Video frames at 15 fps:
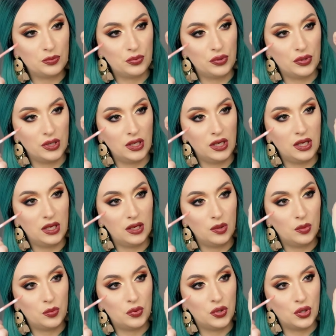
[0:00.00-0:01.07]

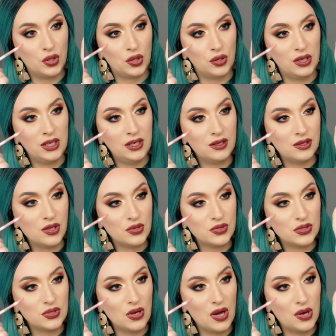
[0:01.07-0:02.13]
pretty
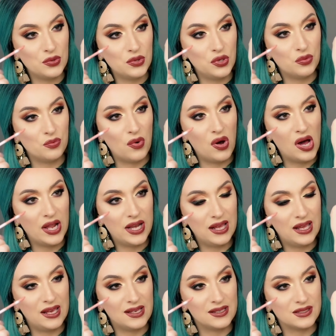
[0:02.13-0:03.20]
close to how new mod
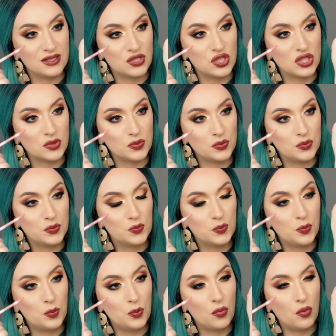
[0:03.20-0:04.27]
is. It's just
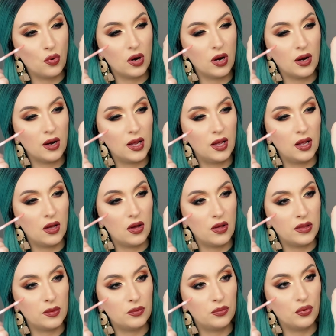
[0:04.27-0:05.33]
more
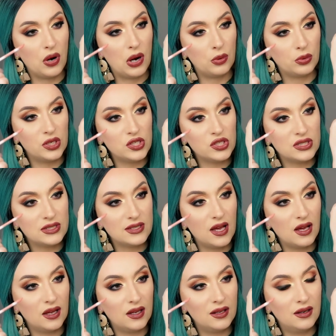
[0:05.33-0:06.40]
on a brownish
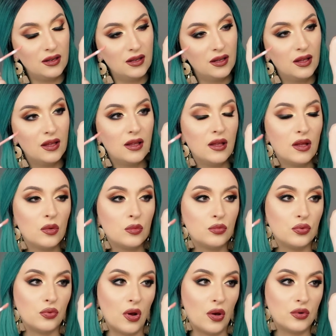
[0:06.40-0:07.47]
side,
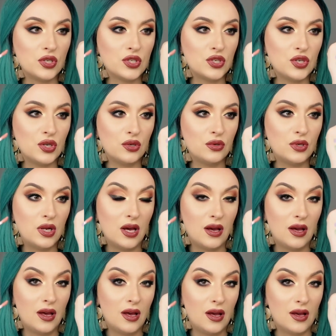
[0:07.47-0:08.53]
brownish nude.
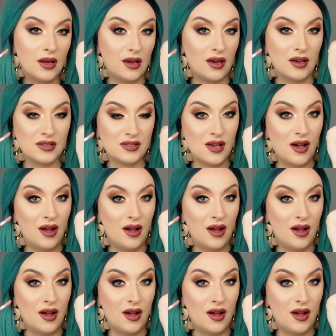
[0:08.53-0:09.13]
Guys,